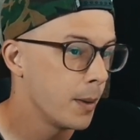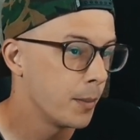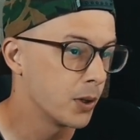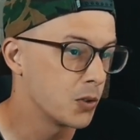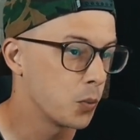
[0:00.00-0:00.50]

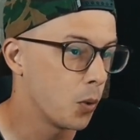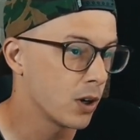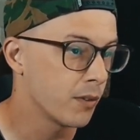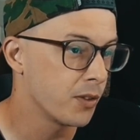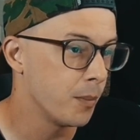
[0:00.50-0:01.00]
but it's
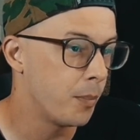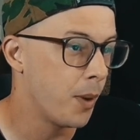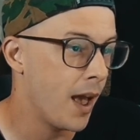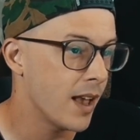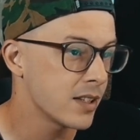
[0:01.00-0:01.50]
one of the
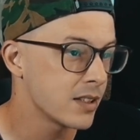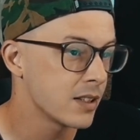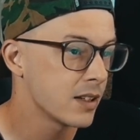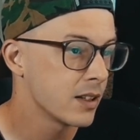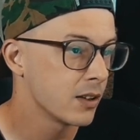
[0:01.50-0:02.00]
best
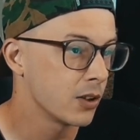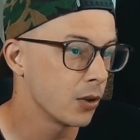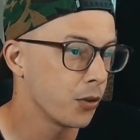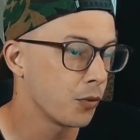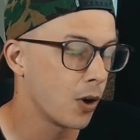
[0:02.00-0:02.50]

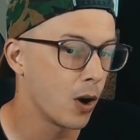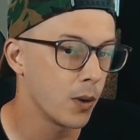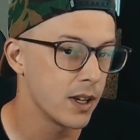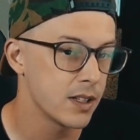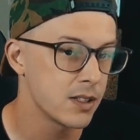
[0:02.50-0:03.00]
little
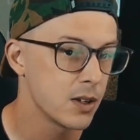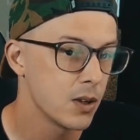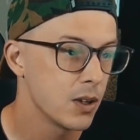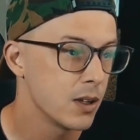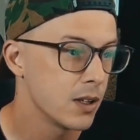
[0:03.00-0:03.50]
throwies,
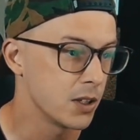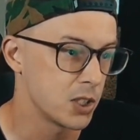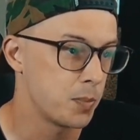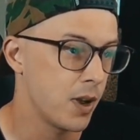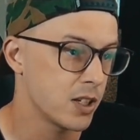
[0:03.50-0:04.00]

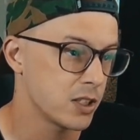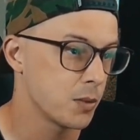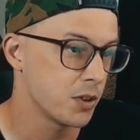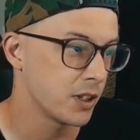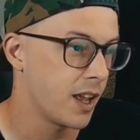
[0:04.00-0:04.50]
especially
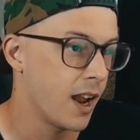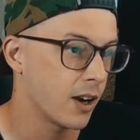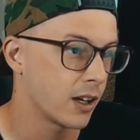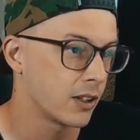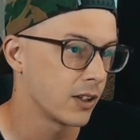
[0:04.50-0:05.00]
with the
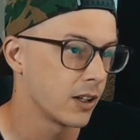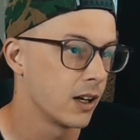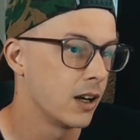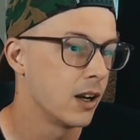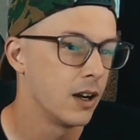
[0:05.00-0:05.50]
character
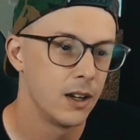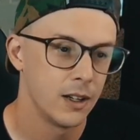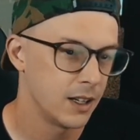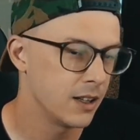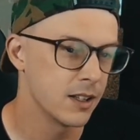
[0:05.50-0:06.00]

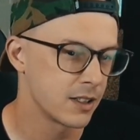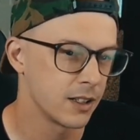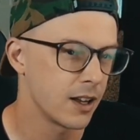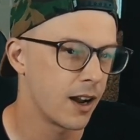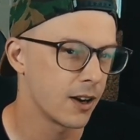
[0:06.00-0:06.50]
in this
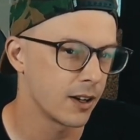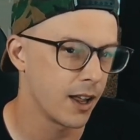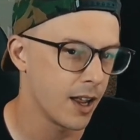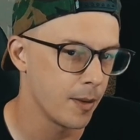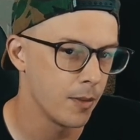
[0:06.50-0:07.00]
entire
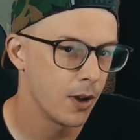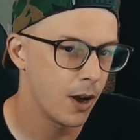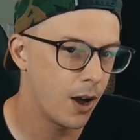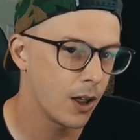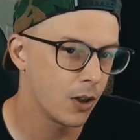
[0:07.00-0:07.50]
game.
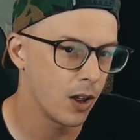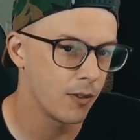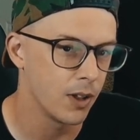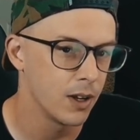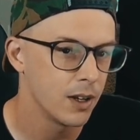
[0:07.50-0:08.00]
I love
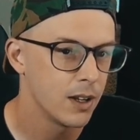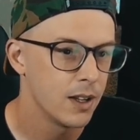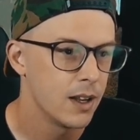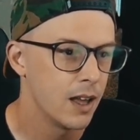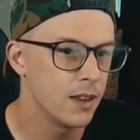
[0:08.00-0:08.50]
it.
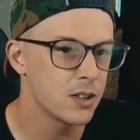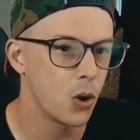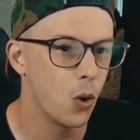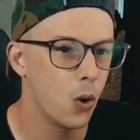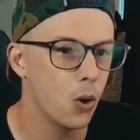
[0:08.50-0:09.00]
And this
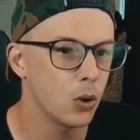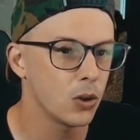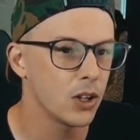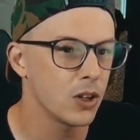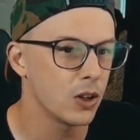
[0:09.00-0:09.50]
whole
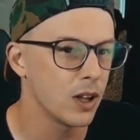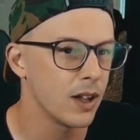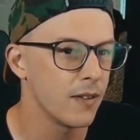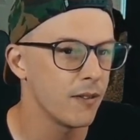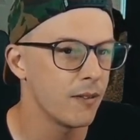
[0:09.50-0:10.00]
little
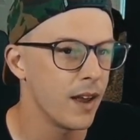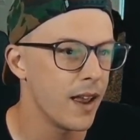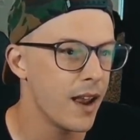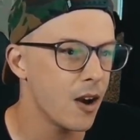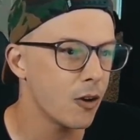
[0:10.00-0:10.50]

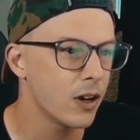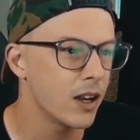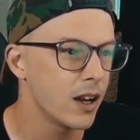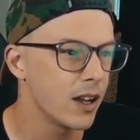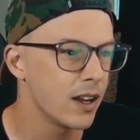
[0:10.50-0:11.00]

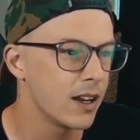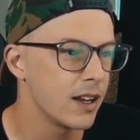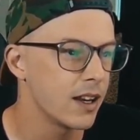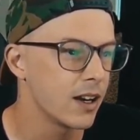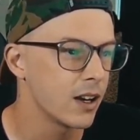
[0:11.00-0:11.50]
area in
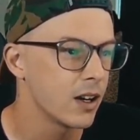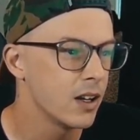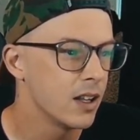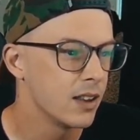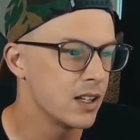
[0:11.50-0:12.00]
here,
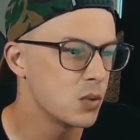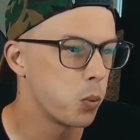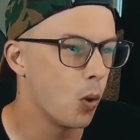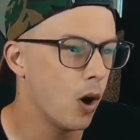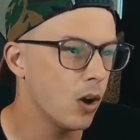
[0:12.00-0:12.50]
these
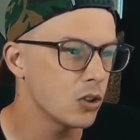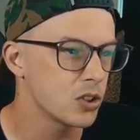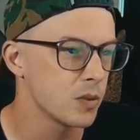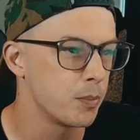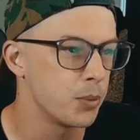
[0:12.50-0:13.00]
walls
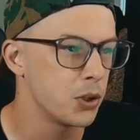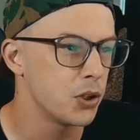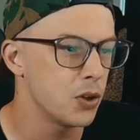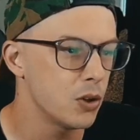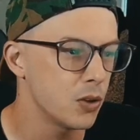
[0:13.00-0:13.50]
are
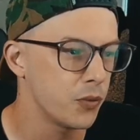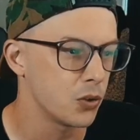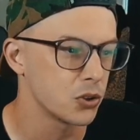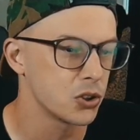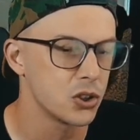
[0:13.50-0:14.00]

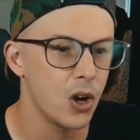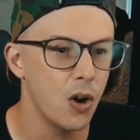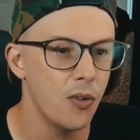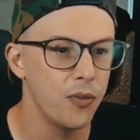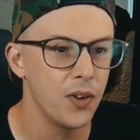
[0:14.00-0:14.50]
beautiful,
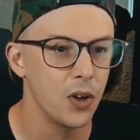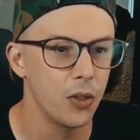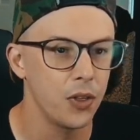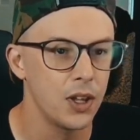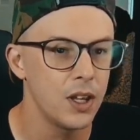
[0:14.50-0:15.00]
so
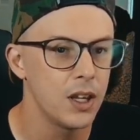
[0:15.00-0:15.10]
filthy,